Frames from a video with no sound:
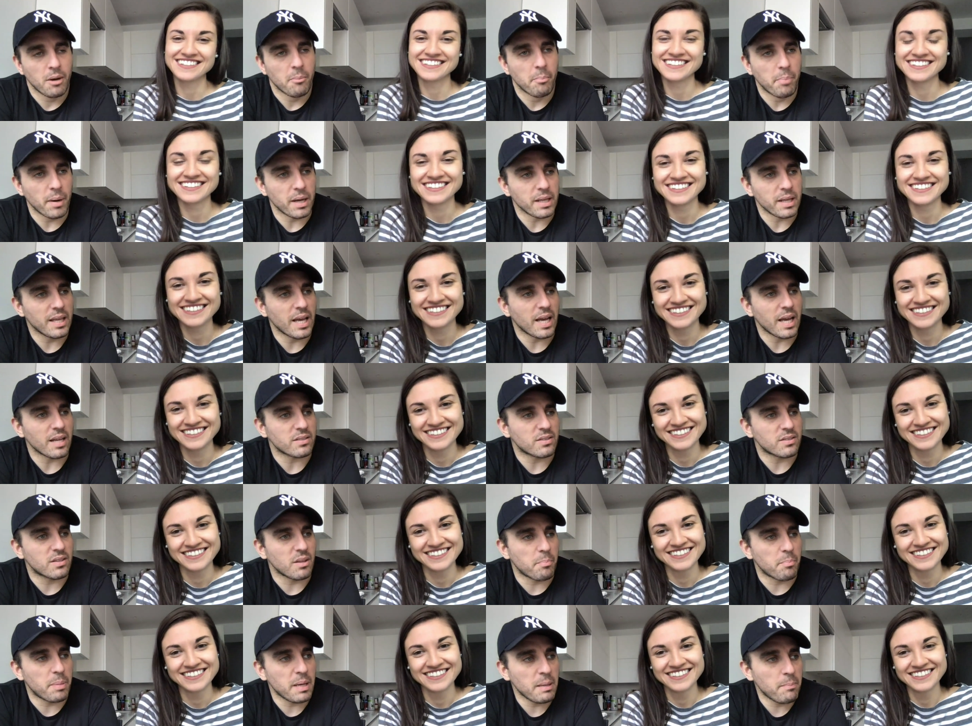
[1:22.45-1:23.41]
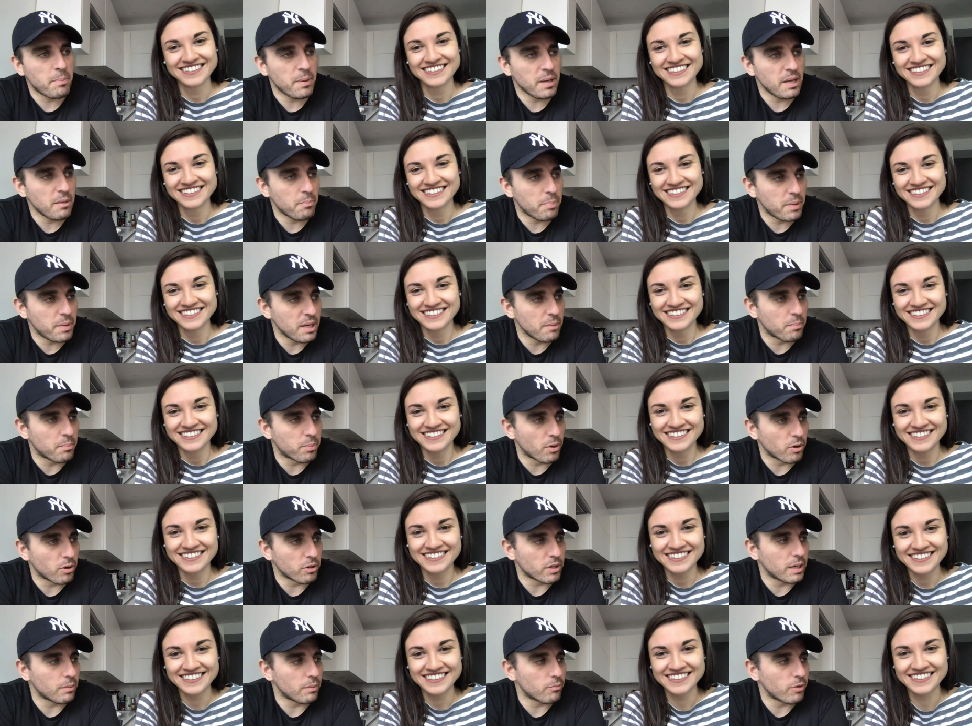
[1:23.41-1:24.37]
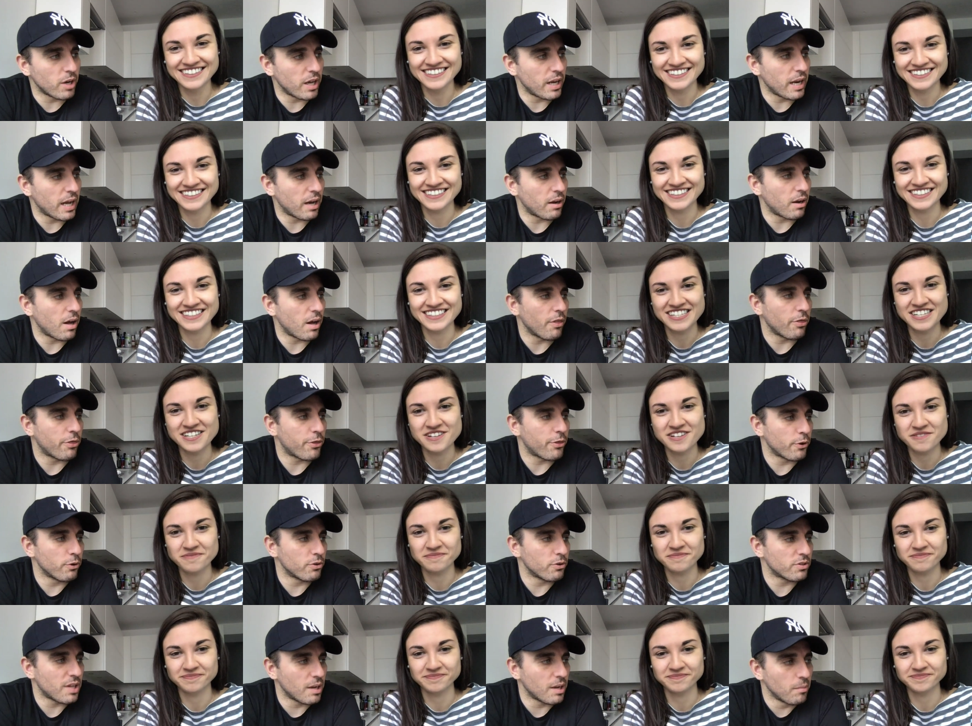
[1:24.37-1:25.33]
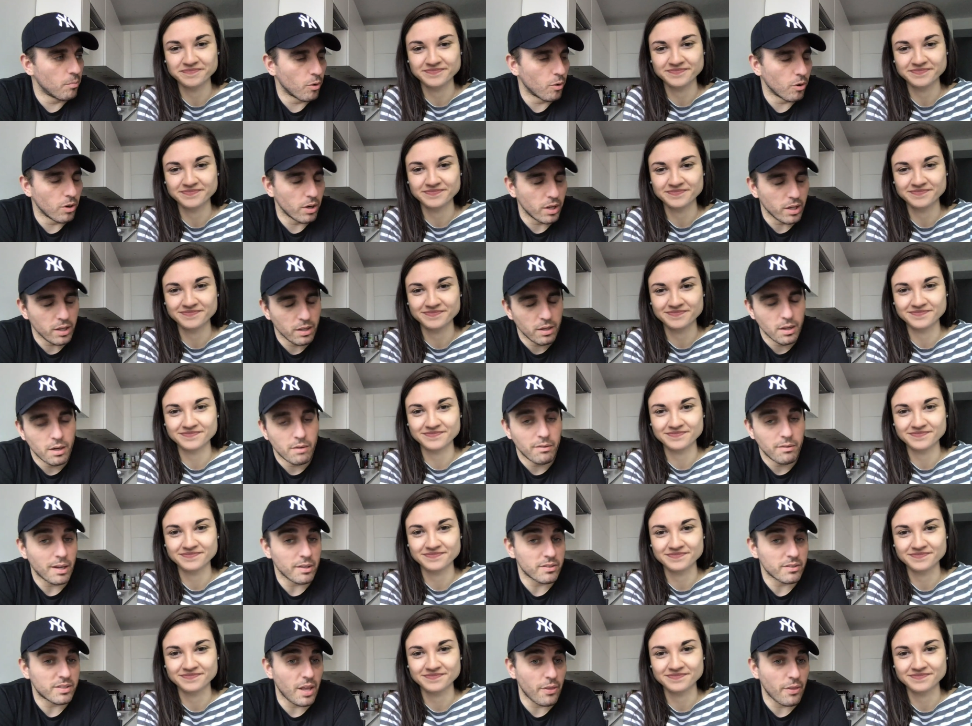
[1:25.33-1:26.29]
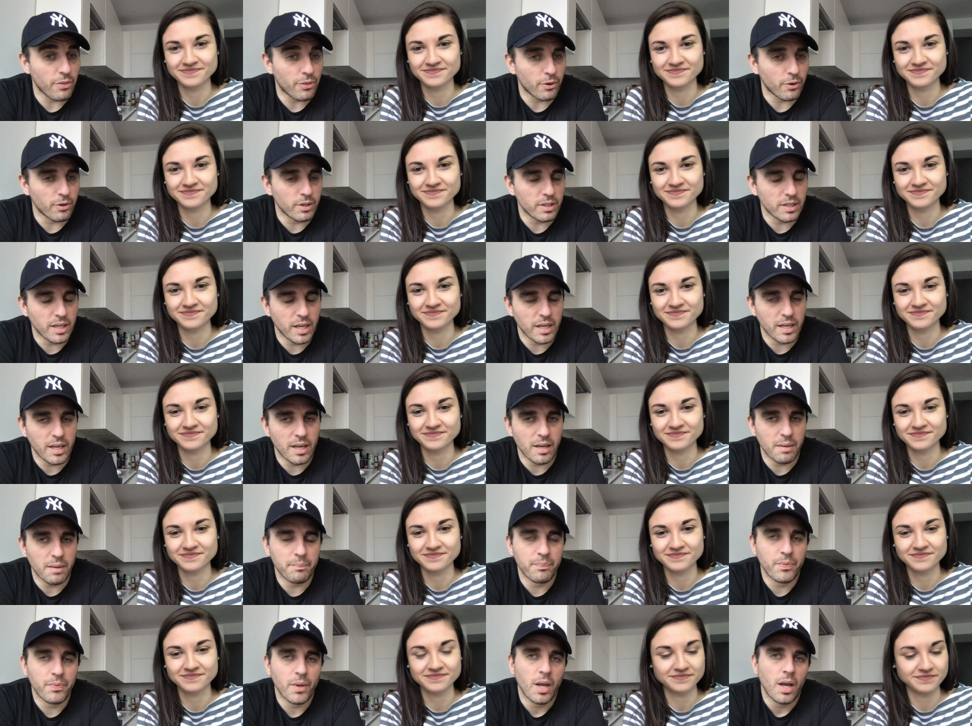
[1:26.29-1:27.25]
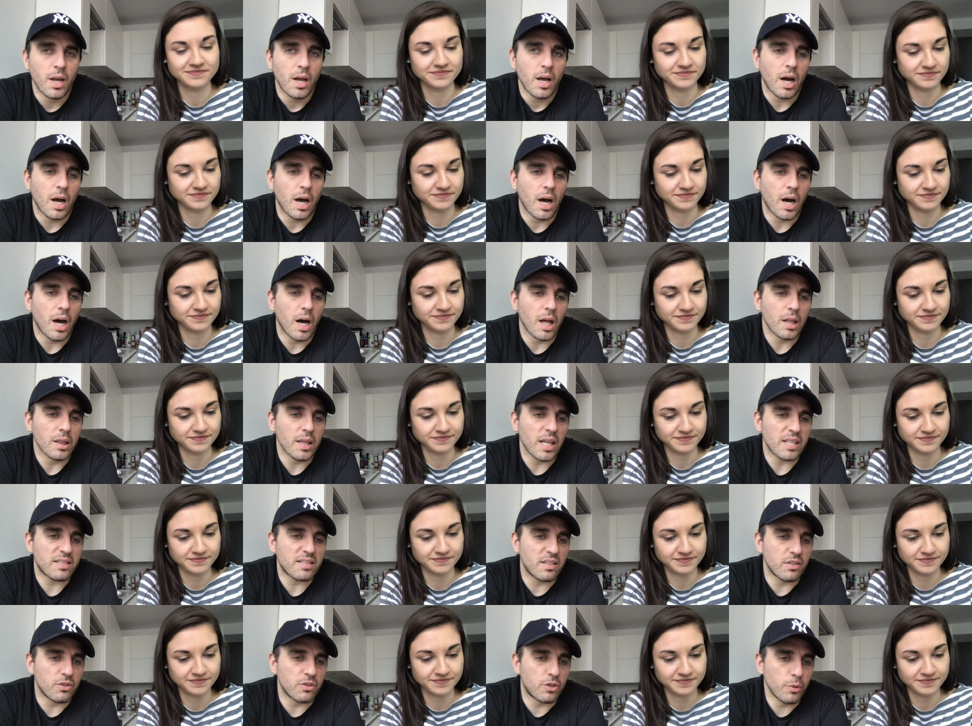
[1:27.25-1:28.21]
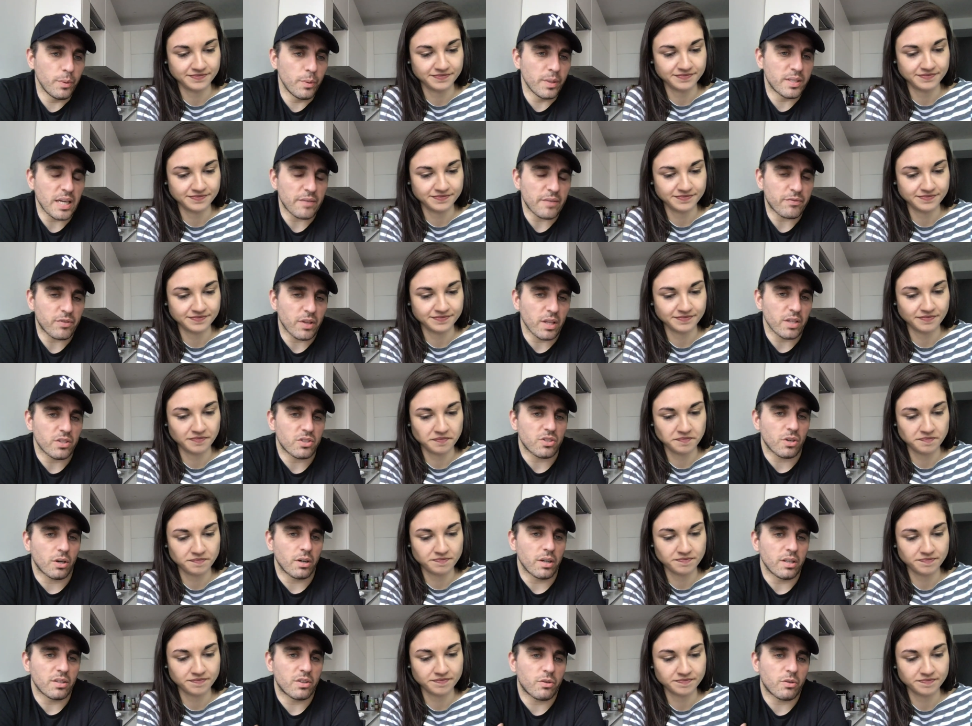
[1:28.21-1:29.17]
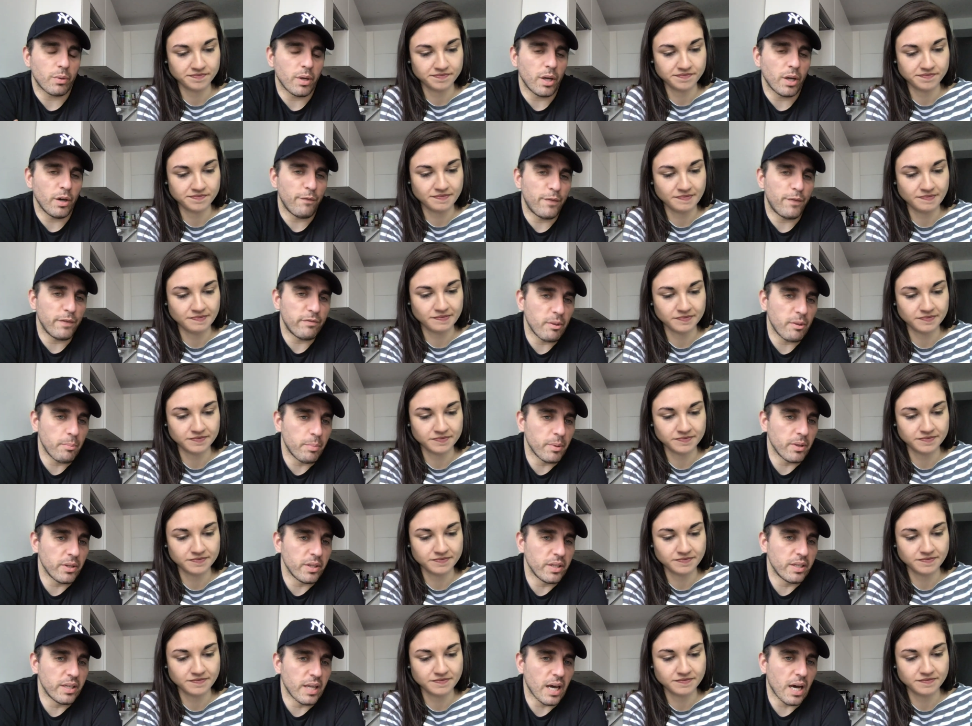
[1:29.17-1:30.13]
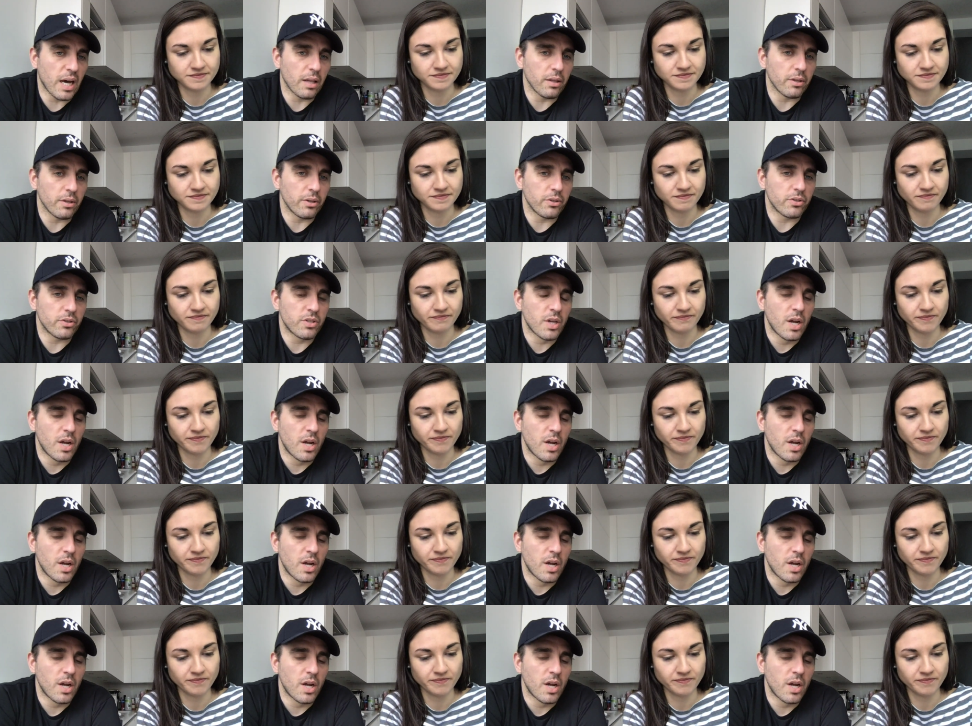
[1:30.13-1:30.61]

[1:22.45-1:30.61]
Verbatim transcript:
Speaker 1: But yes, the PPP program ran out on Thursday morning around 10:30 a.m. Uh, less than two weeks after they started, 350 billion dollars.